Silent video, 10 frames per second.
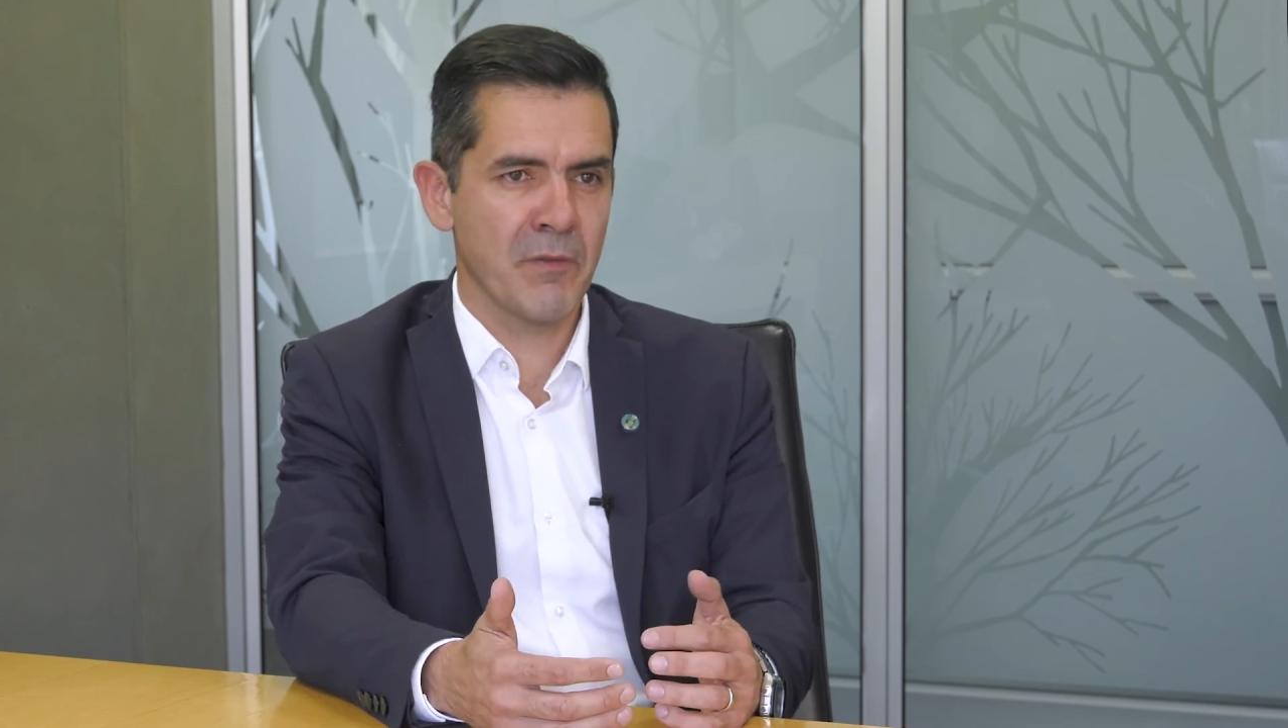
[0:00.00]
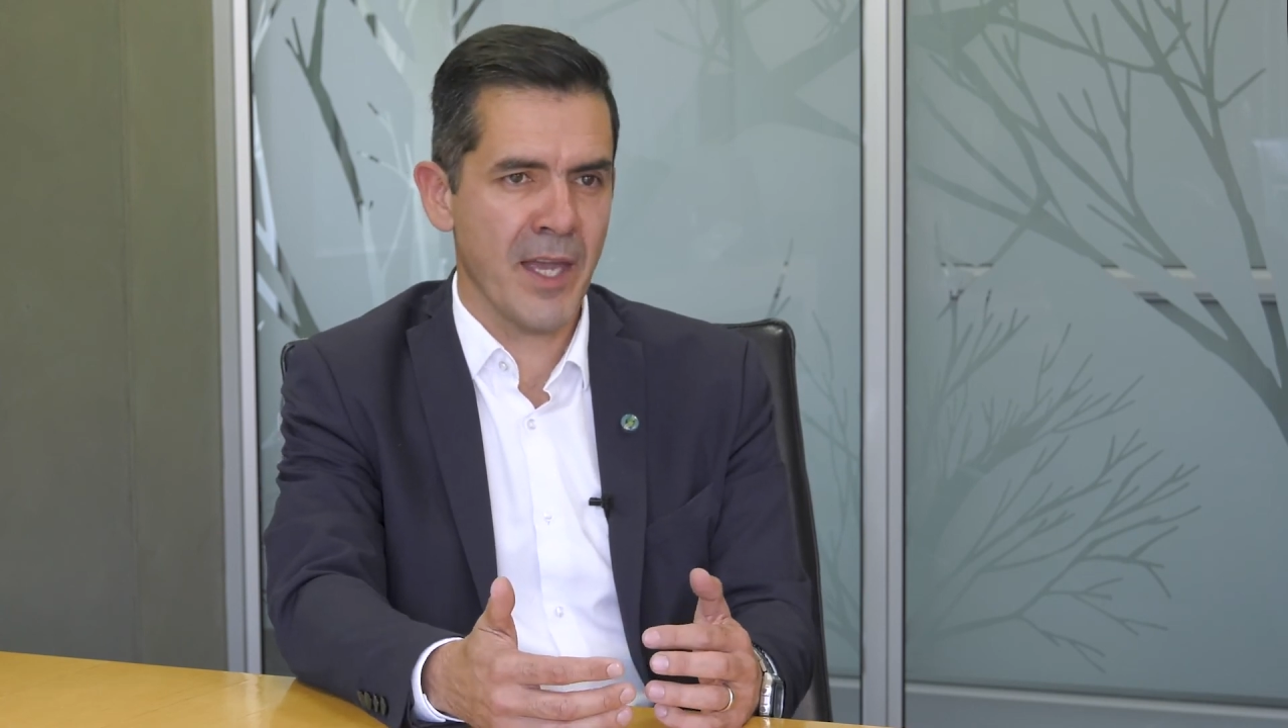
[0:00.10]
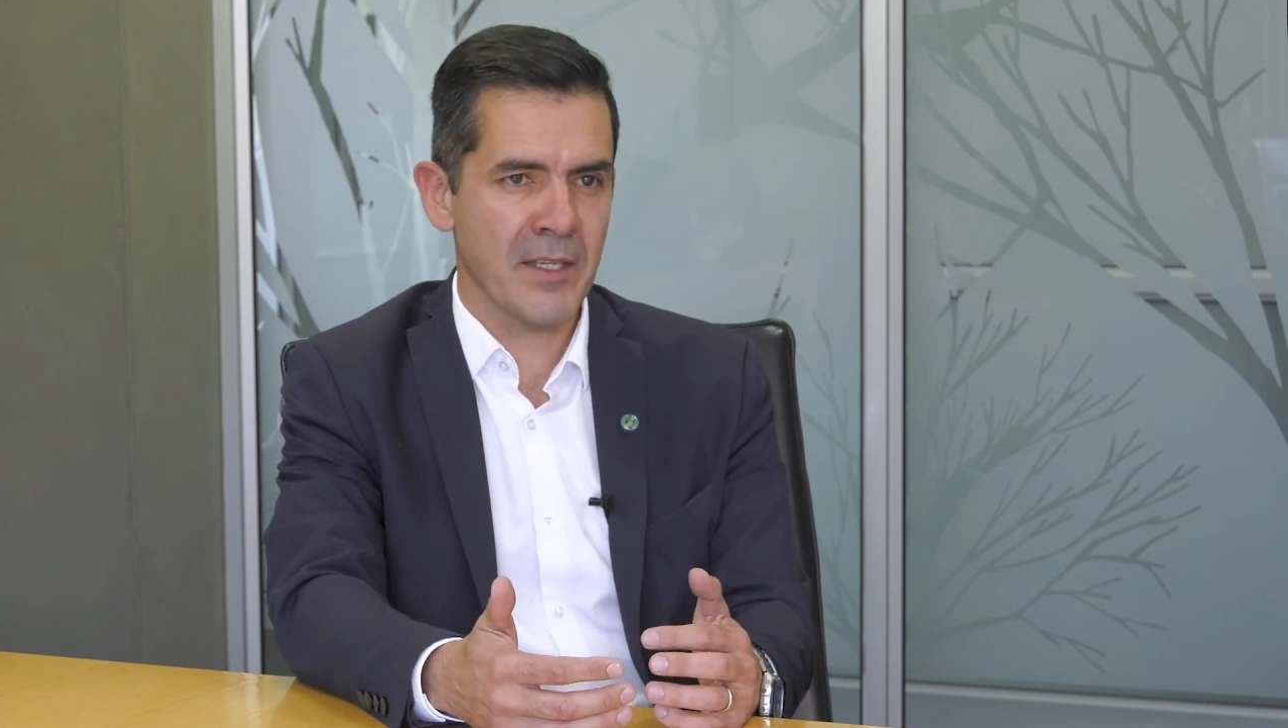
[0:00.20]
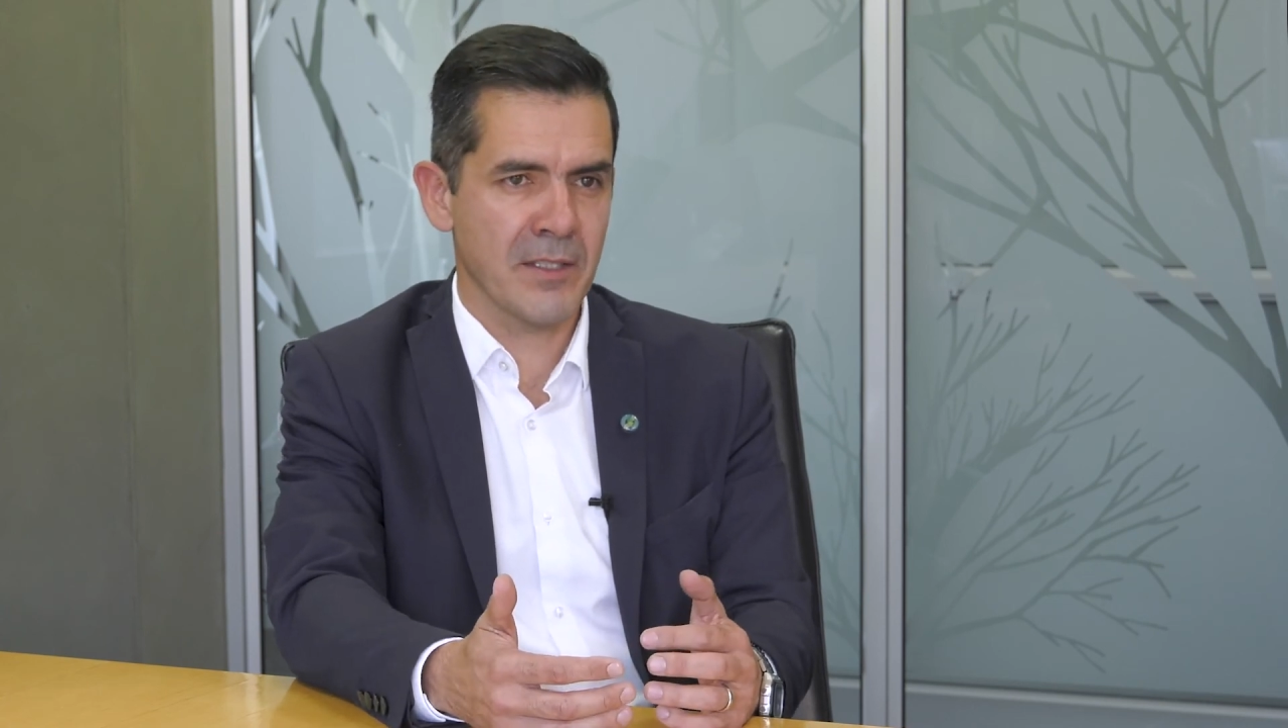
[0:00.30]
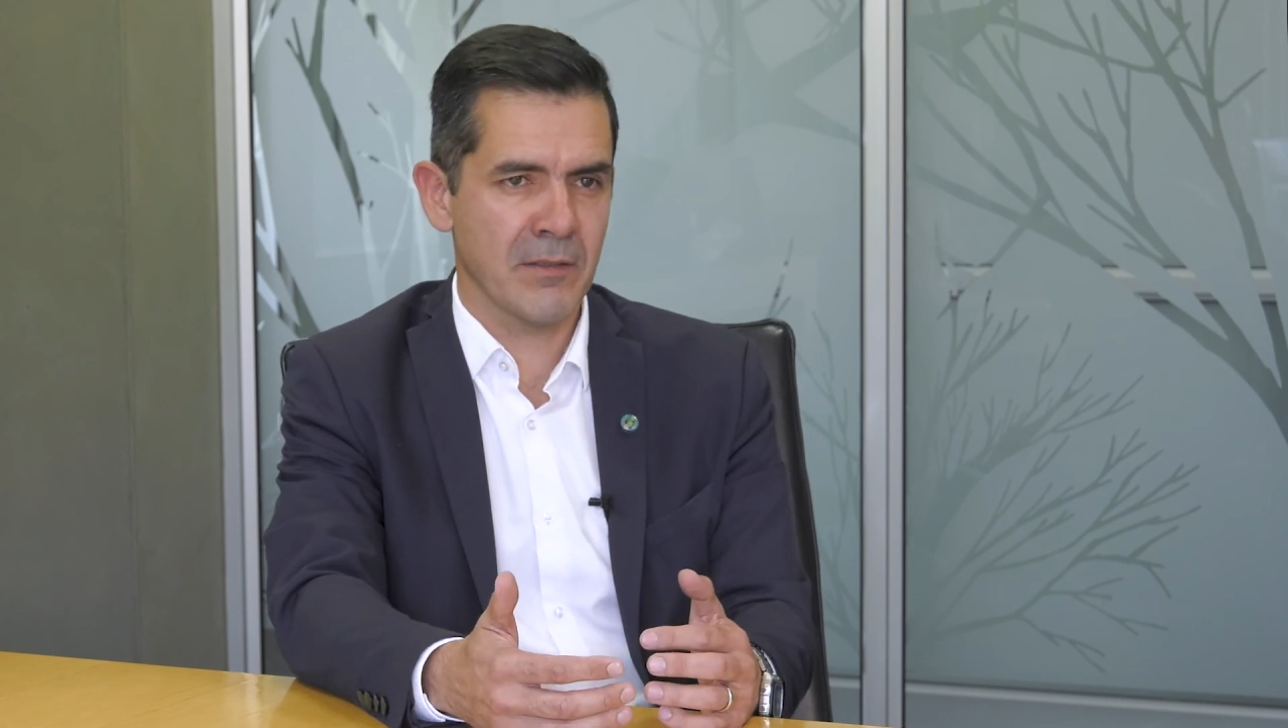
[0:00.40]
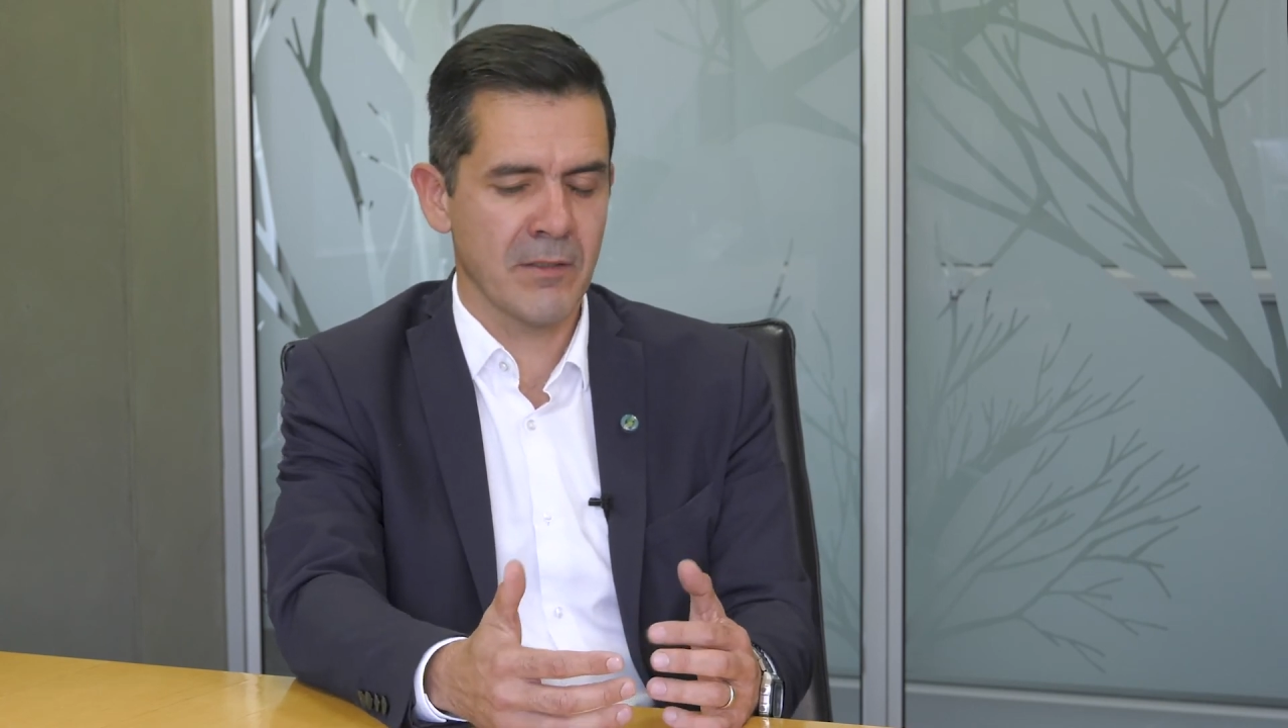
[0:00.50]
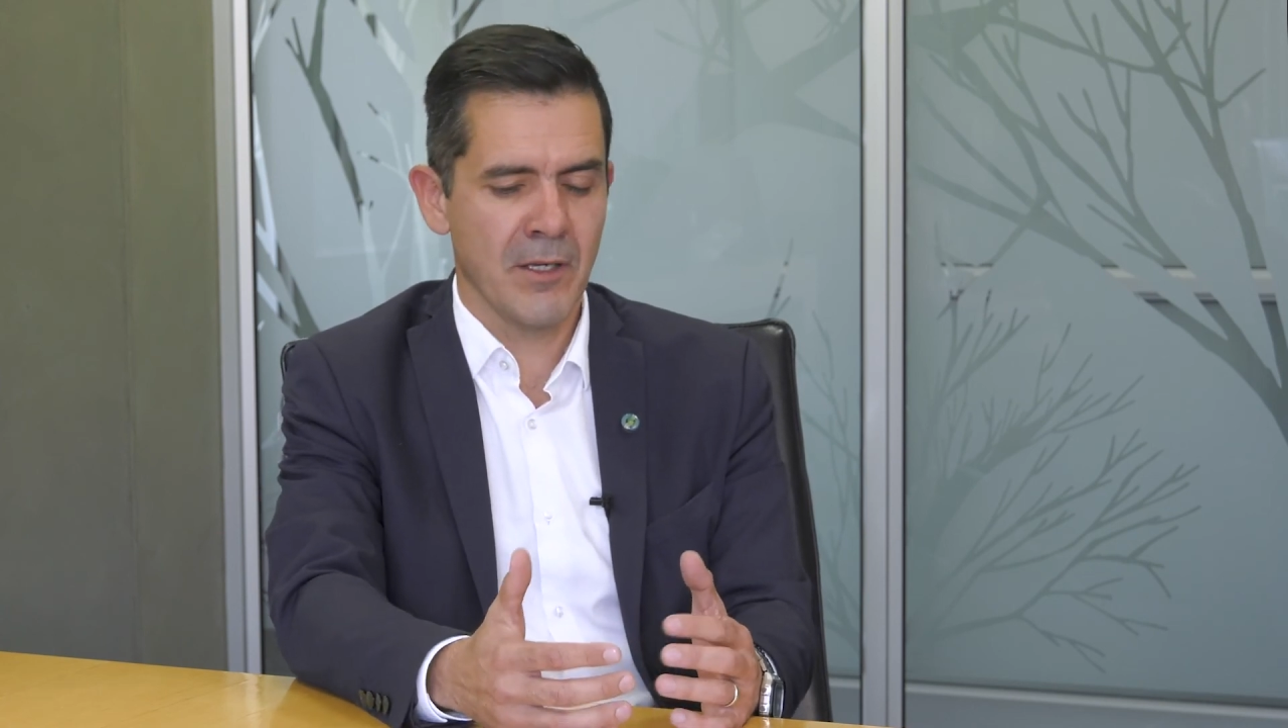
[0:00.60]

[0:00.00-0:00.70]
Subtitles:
the asset.